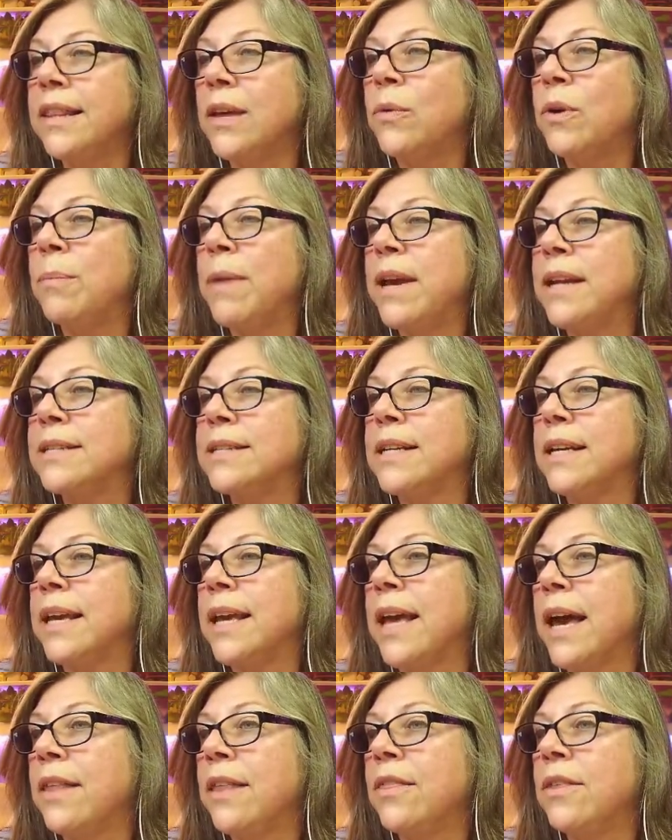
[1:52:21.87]
that we made
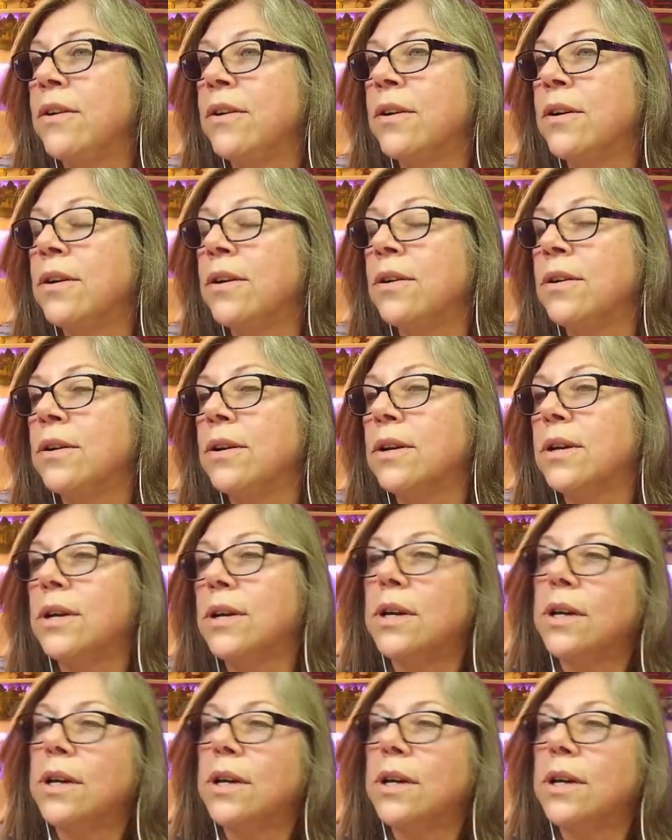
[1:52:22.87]
together,